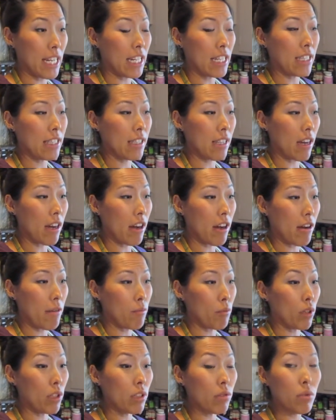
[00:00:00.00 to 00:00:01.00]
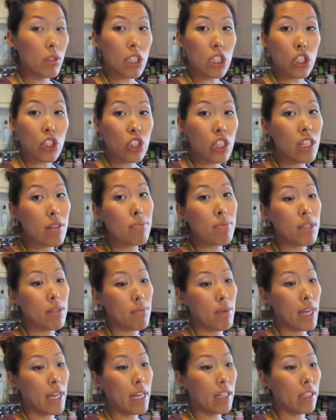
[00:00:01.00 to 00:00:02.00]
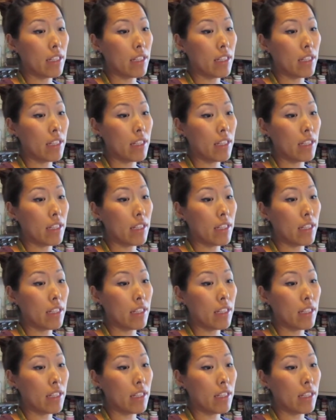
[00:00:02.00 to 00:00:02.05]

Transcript: It's um, really, really cheap to make.